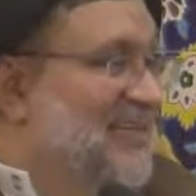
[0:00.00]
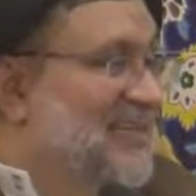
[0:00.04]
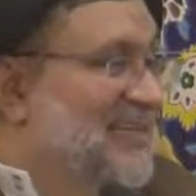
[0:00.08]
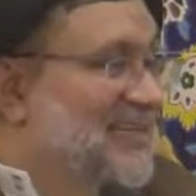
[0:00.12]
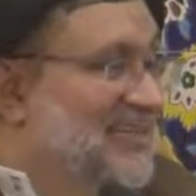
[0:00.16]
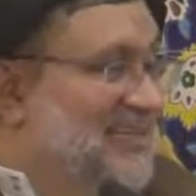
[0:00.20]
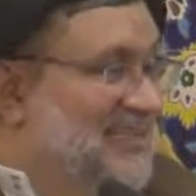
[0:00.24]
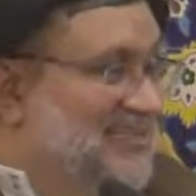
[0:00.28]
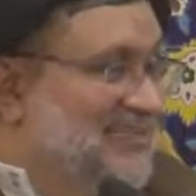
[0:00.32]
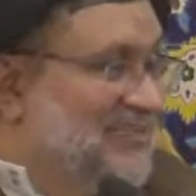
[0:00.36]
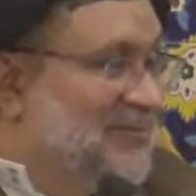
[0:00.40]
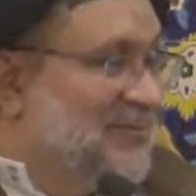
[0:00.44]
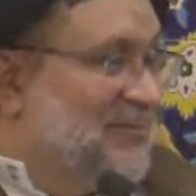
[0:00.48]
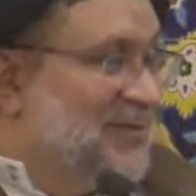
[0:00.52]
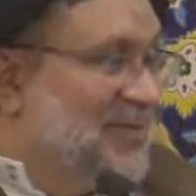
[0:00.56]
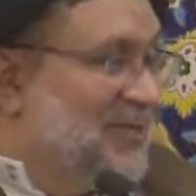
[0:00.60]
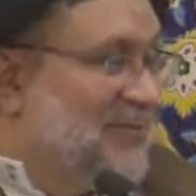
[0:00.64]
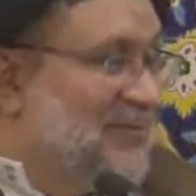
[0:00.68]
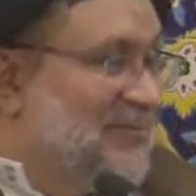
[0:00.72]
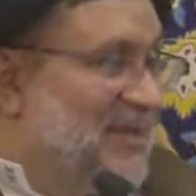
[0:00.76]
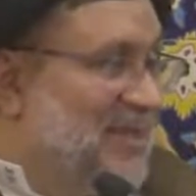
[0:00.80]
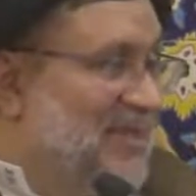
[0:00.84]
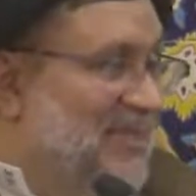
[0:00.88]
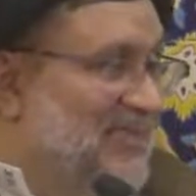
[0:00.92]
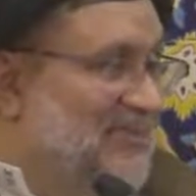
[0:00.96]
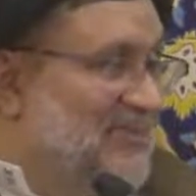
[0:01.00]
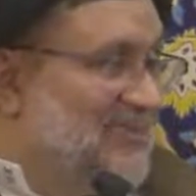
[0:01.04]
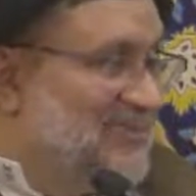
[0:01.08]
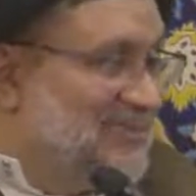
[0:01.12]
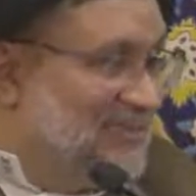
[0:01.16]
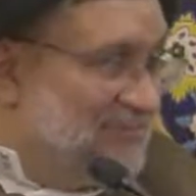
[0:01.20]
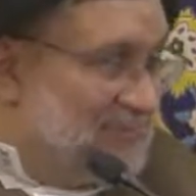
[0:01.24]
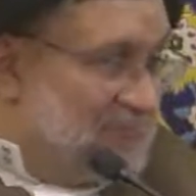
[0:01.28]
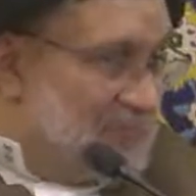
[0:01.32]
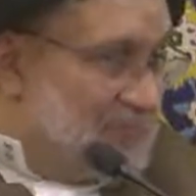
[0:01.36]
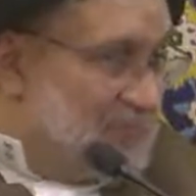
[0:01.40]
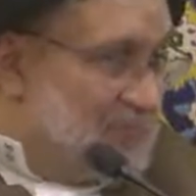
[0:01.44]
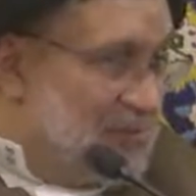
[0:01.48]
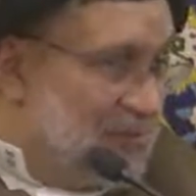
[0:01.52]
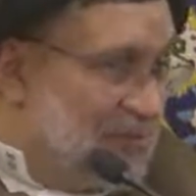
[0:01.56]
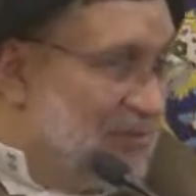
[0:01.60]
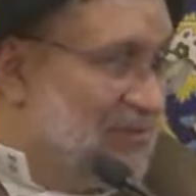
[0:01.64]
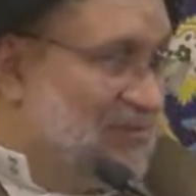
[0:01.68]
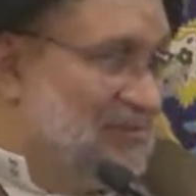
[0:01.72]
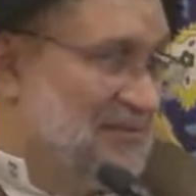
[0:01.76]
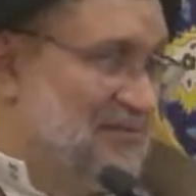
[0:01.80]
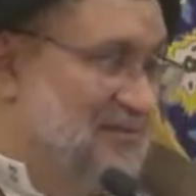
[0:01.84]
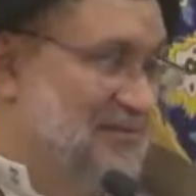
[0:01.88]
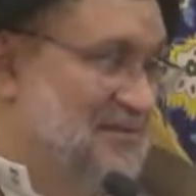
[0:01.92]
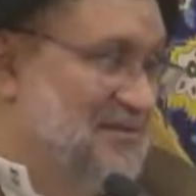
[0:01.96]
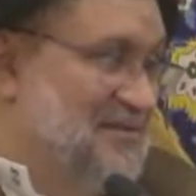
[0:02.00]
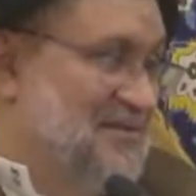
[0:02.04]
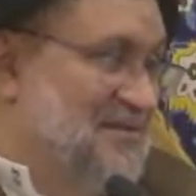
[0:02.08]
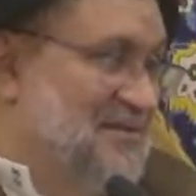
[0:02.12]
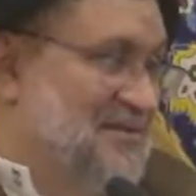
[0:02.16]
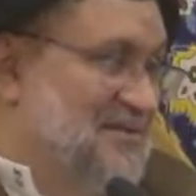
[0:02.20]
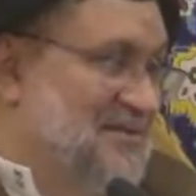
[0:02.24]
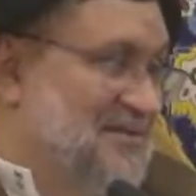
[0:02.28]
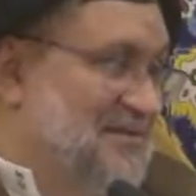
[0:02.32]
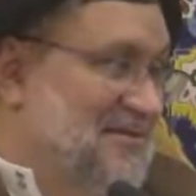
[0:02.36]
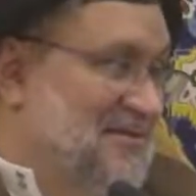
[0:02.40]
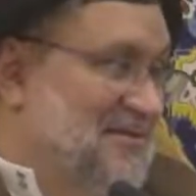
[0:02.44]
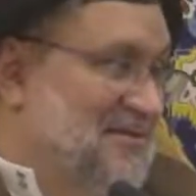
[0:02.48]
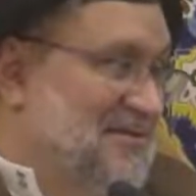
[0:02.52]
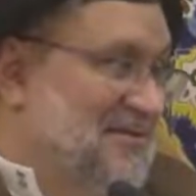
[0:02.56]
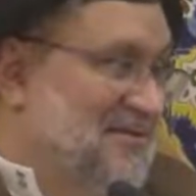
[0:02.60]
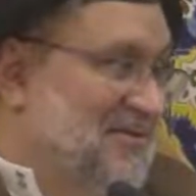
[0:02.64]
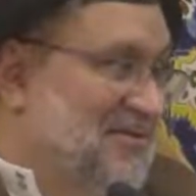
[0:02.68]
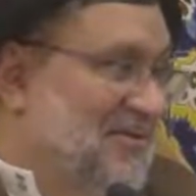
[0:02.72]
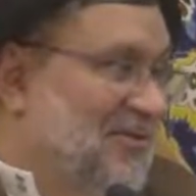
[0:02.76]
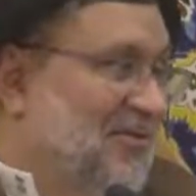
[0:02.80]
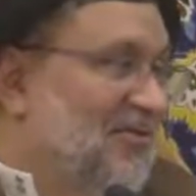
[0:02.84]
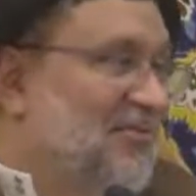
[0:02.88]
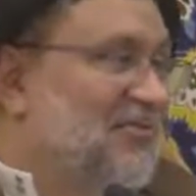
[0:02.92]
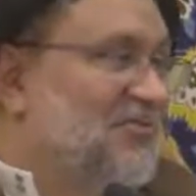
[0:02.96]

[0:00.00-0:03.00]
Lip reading: Khizr become like a symbol of